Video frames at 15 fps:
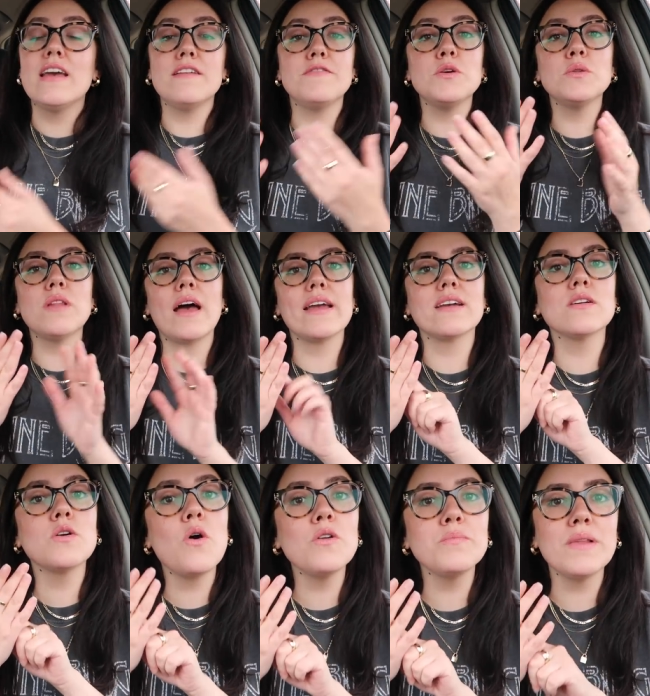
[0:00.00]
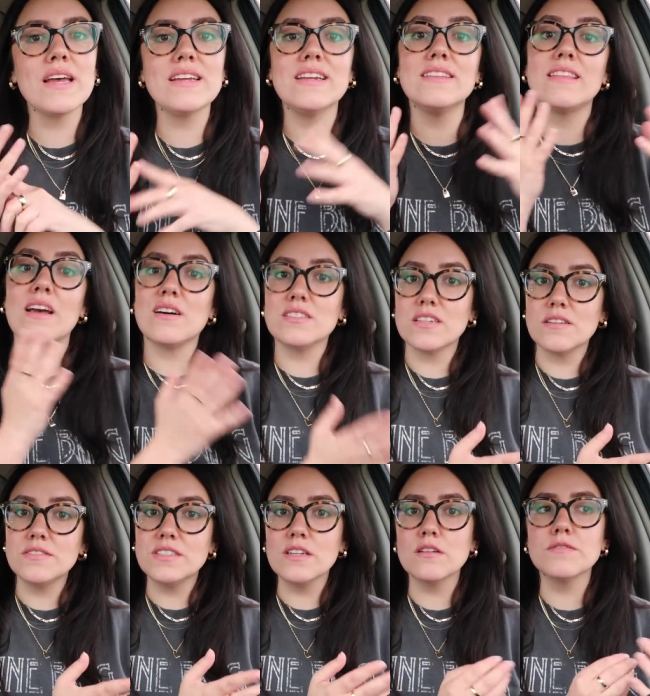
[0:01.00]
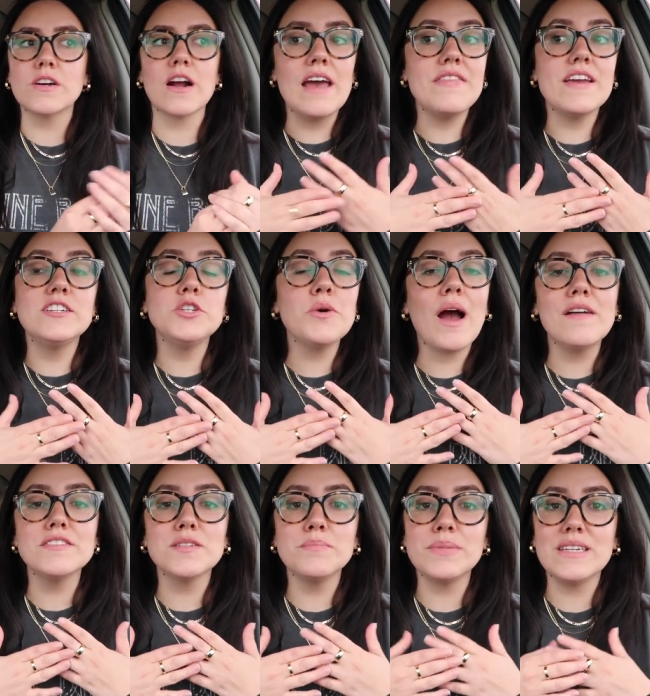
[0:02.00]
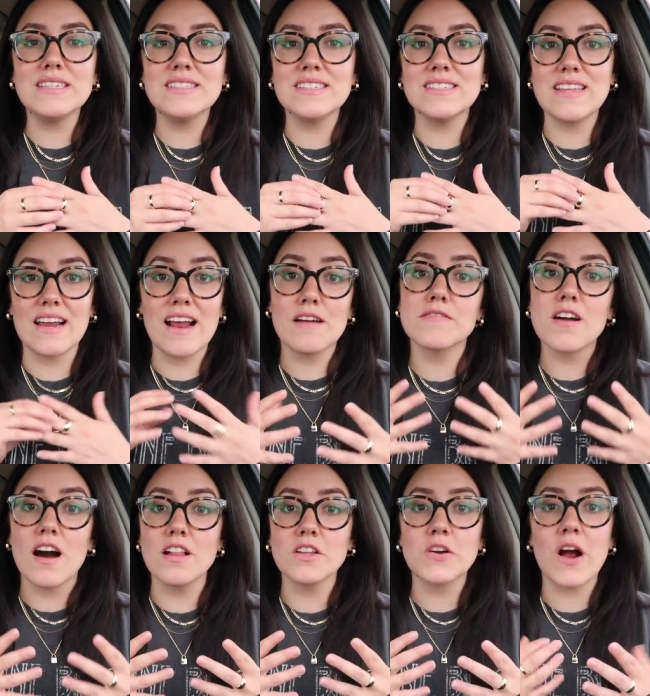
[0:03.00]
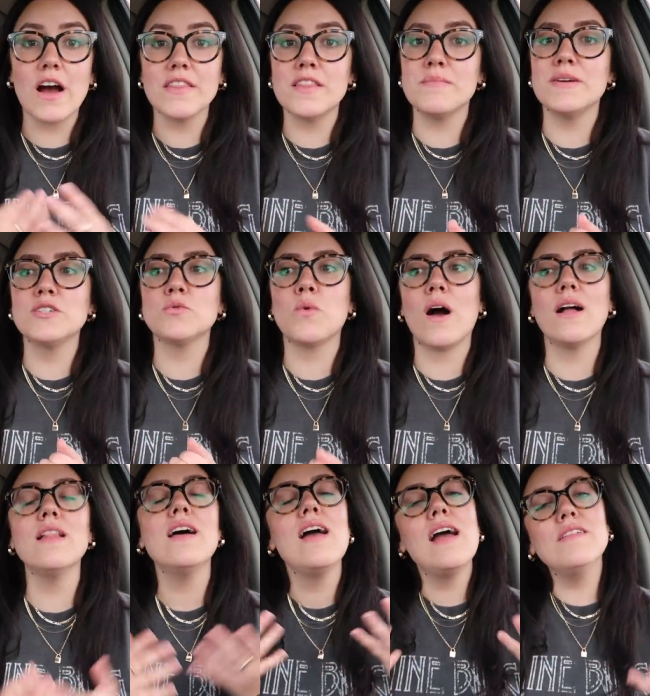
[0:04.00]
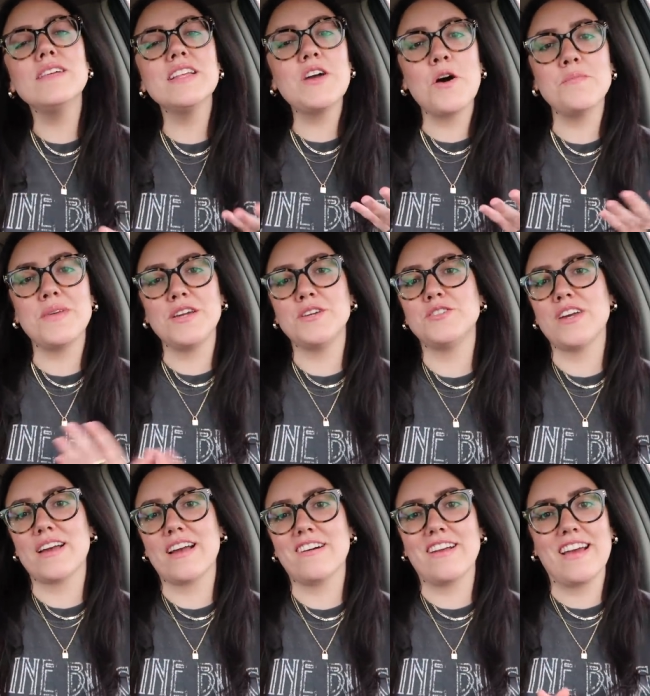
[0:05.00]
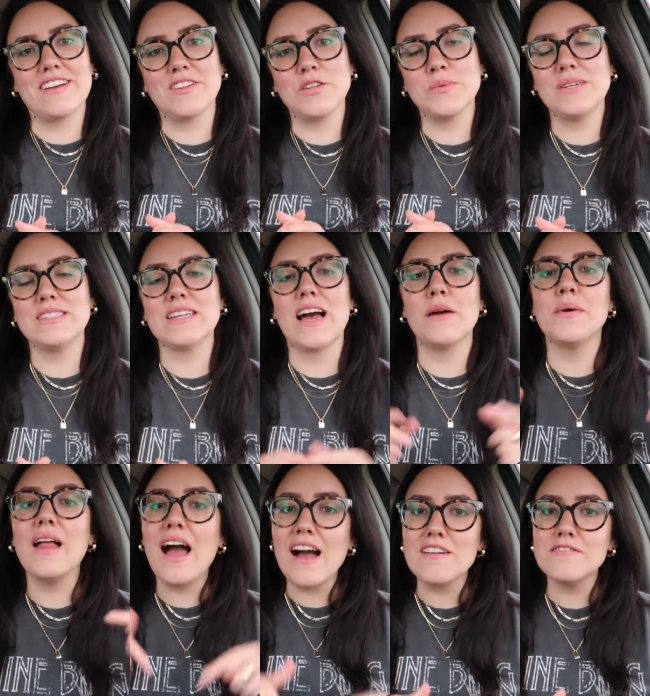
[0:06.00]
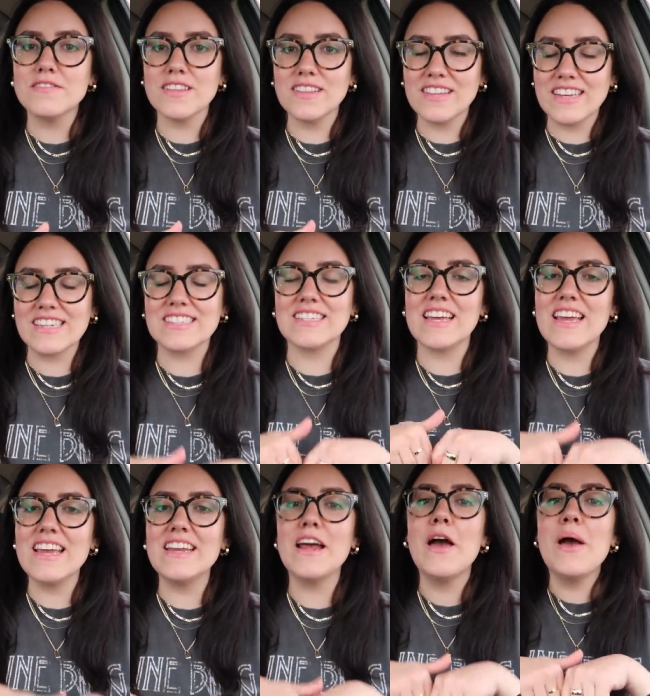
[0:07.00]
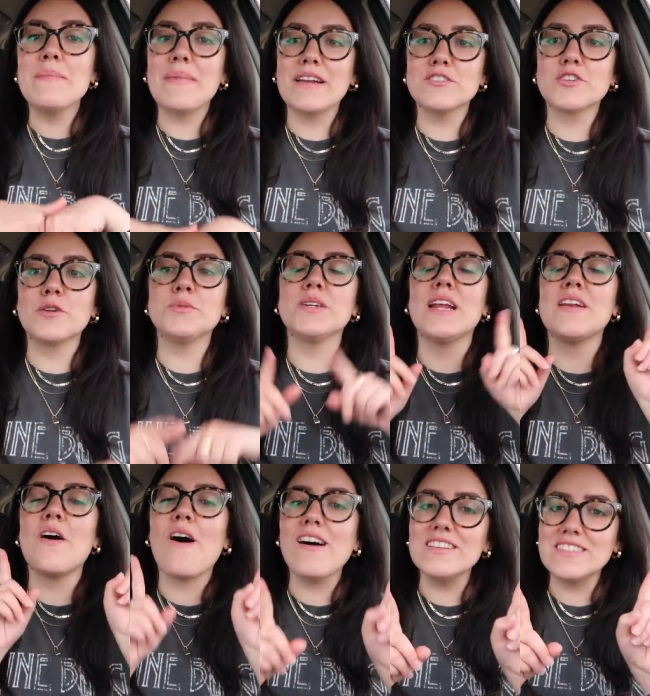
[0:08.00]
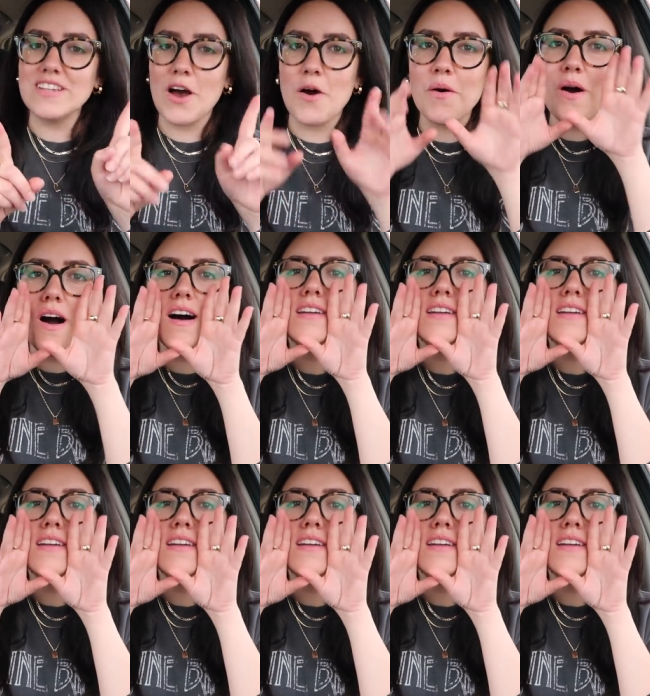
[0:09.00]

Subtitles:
if you like gold plated, they also have silver and they do have some pieces that have color on them as well. I really hope that you check out Ana Luisa. I will have the links in my description, and also